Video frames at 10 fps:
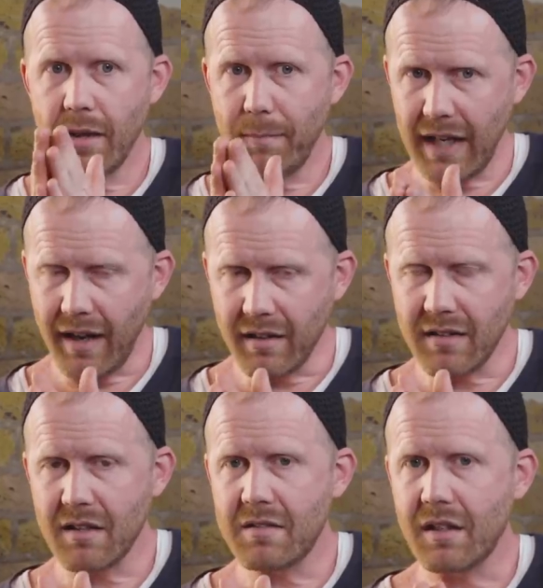the
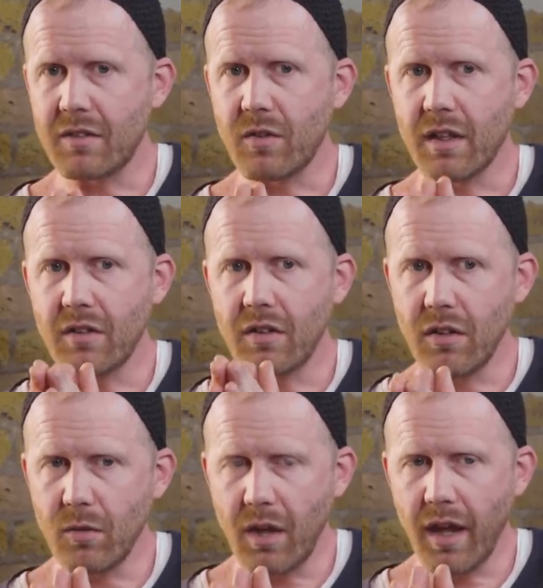mid-19th century, the
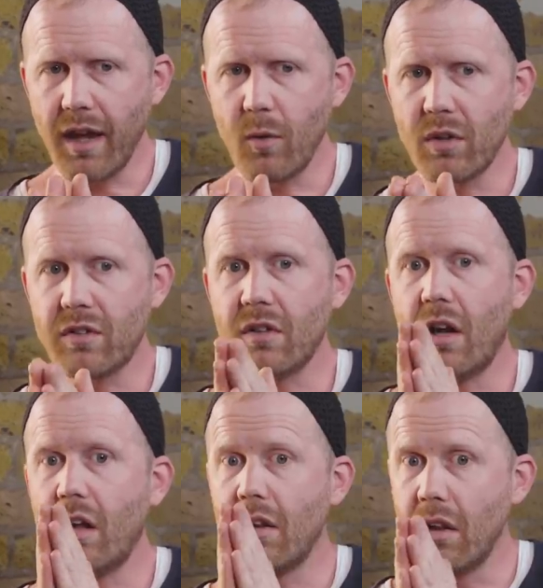UK was
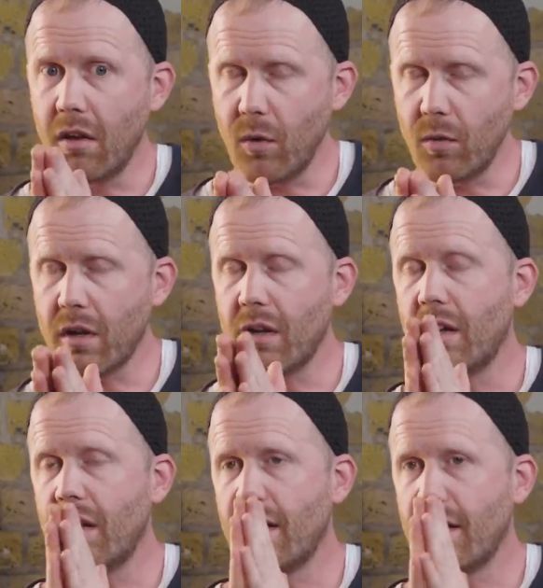alone
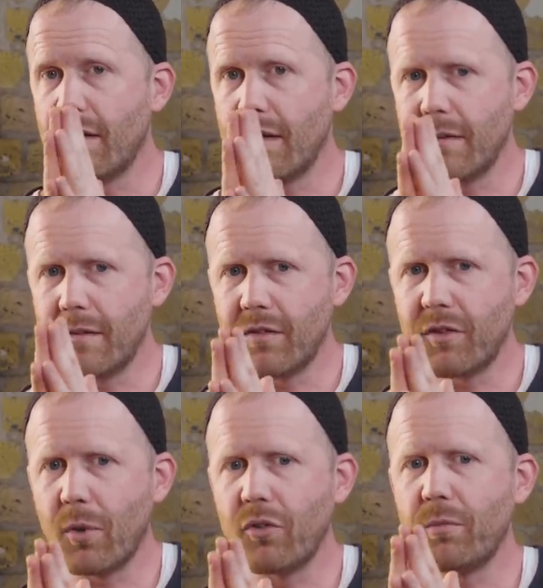uh,
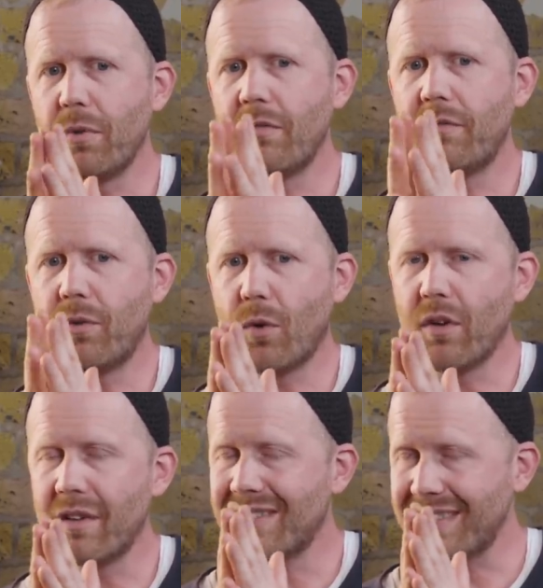responsible
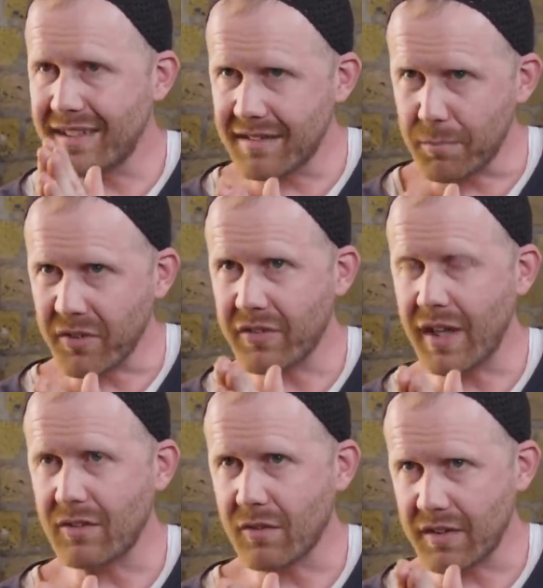for
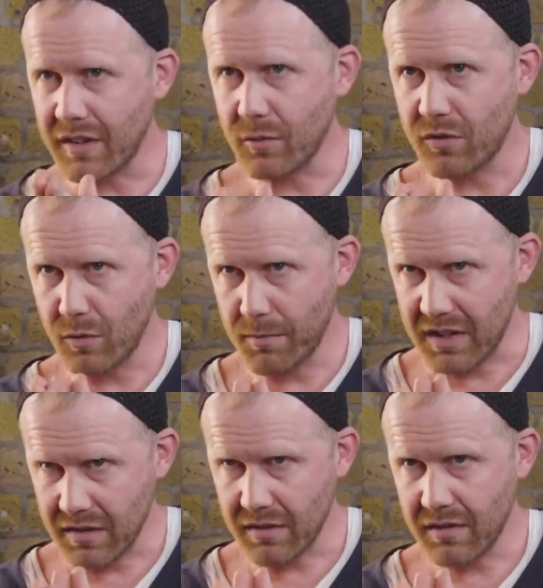60% of CO2
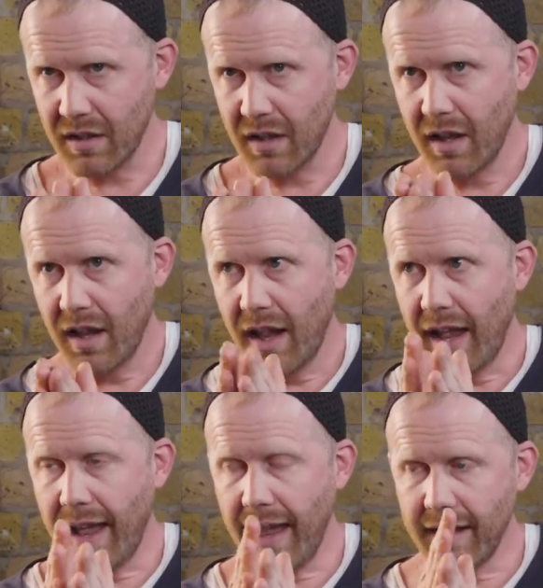emissions.
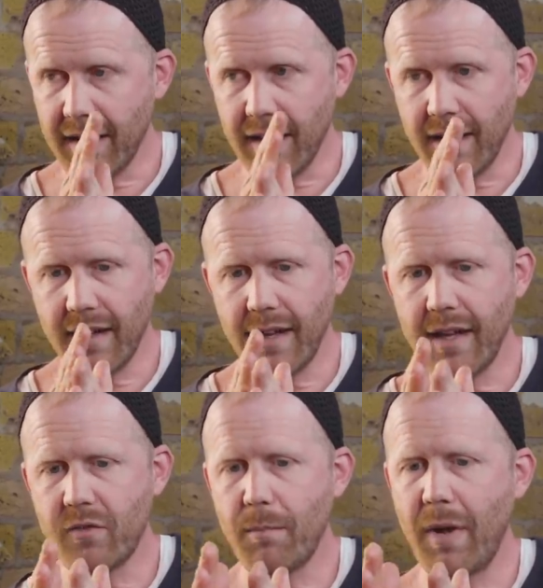And uh,
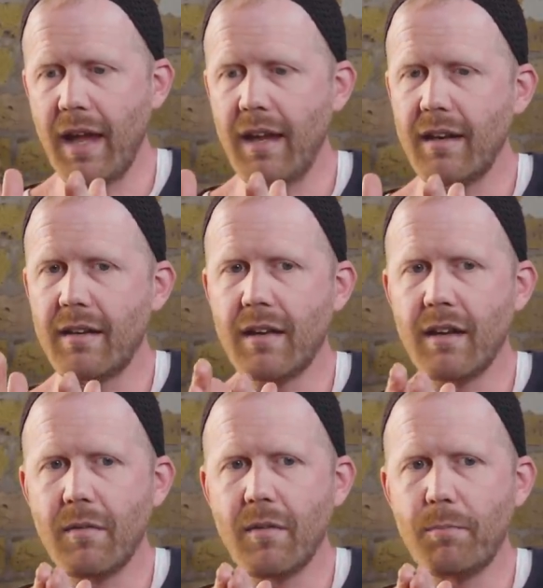it remained
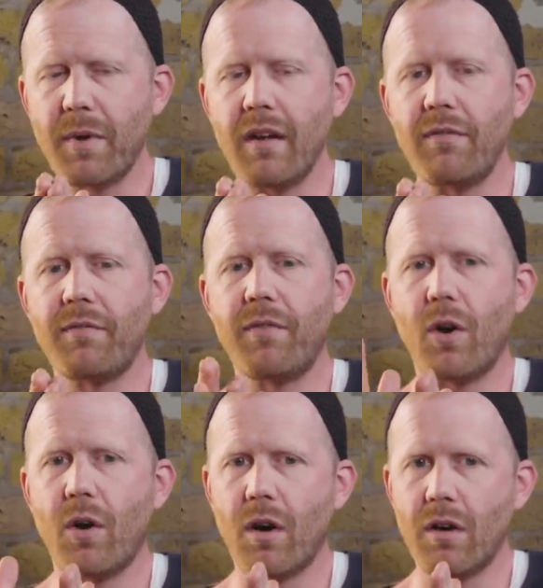by
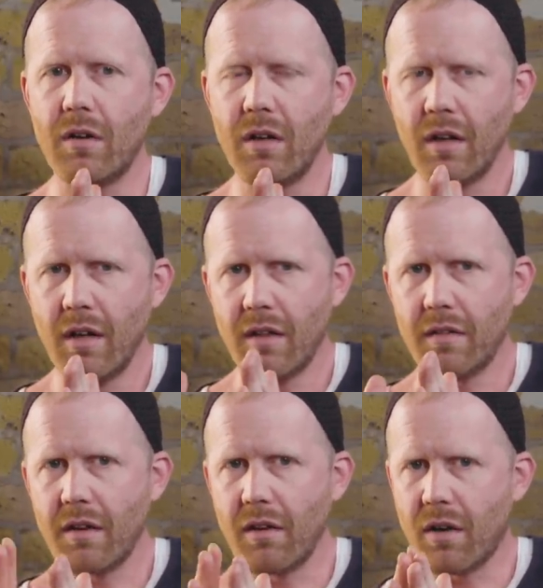far
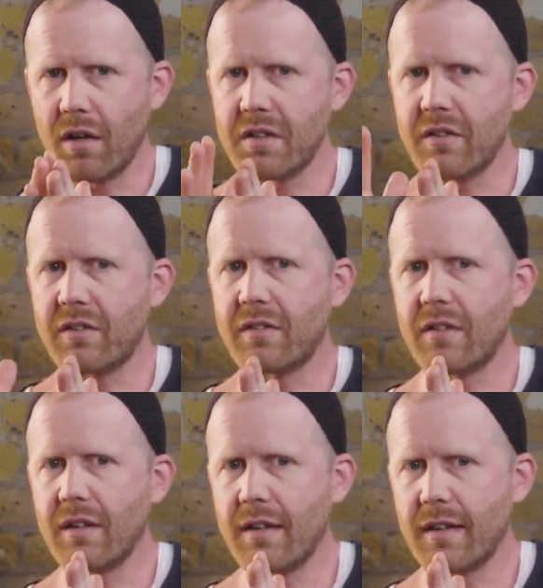the
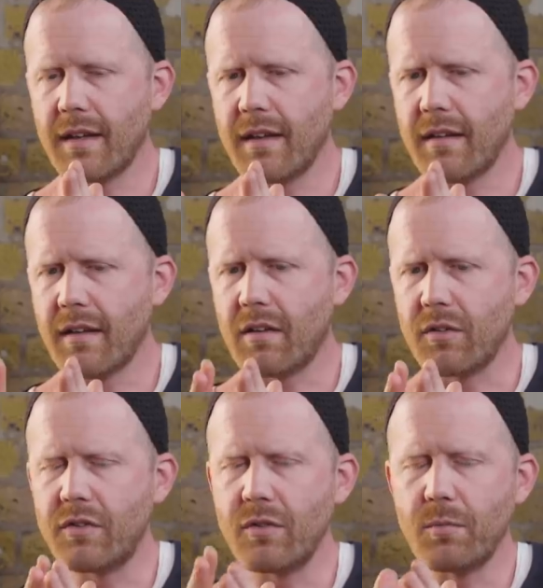largest uh, uh
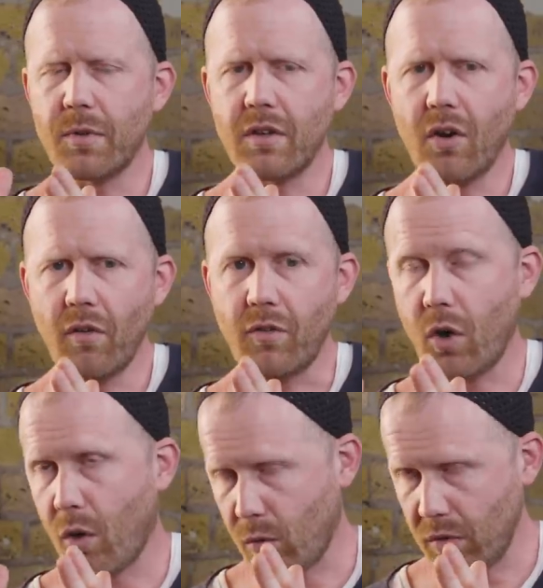consumer of
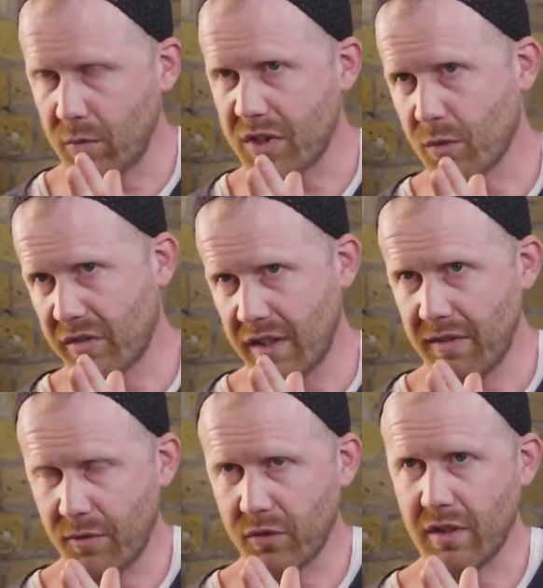coal, which was the
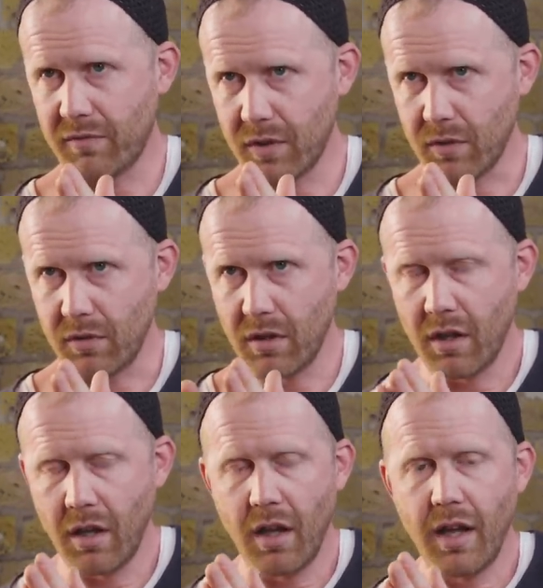fossil fuel.
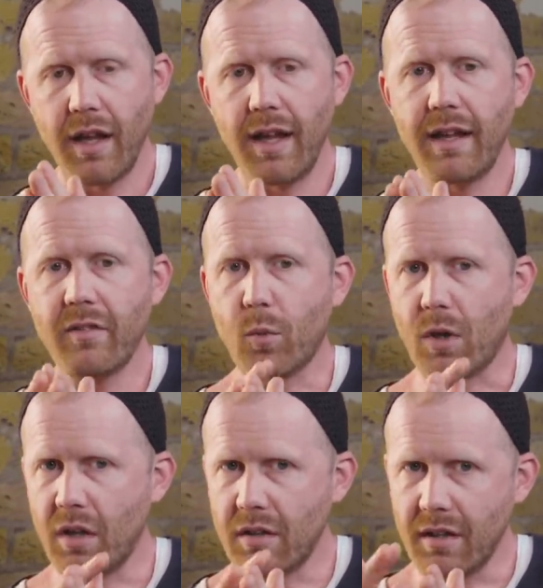Uh, in the
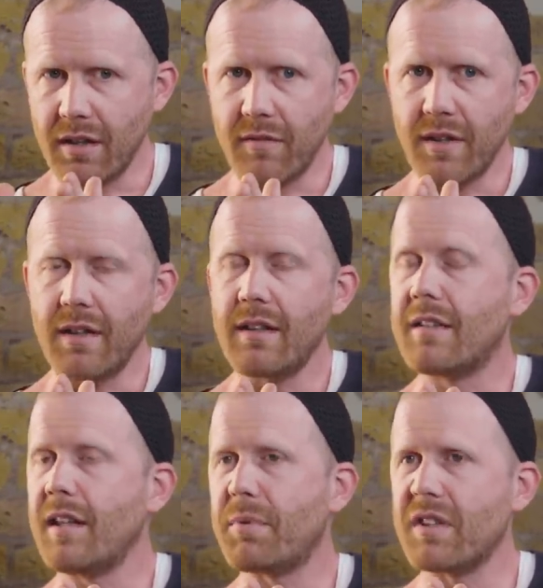world uh,
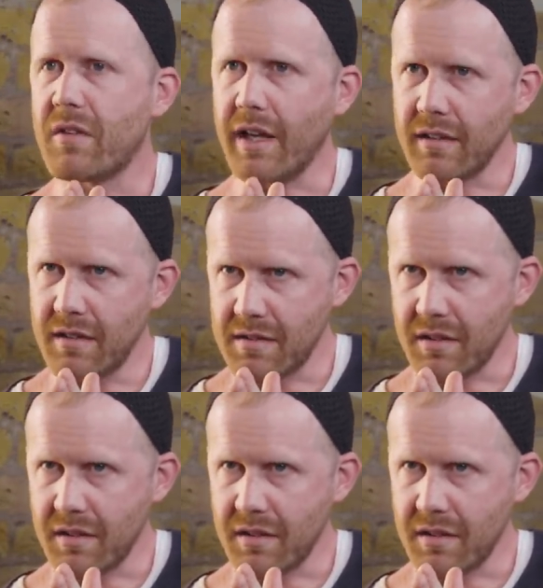deep into the 19th